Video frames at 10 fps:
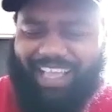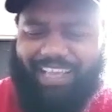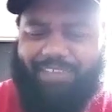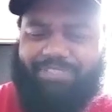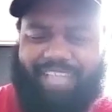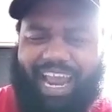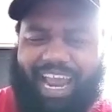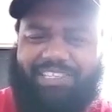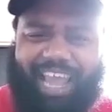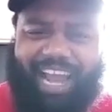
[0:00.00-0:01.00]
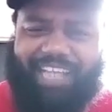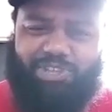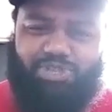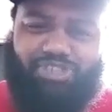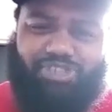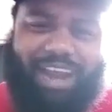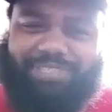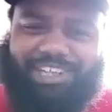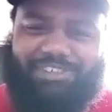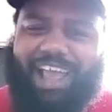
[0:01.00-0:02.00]
They, they got they got two grams
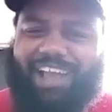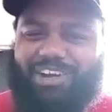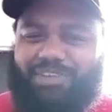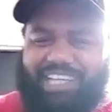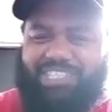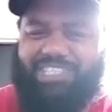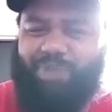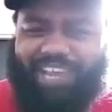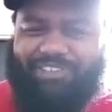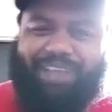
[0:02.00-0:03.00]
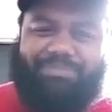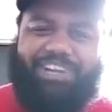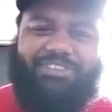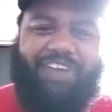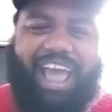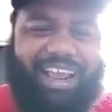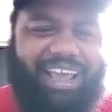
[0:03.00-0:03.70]
of crack over there, 20 I grams mean. of crack.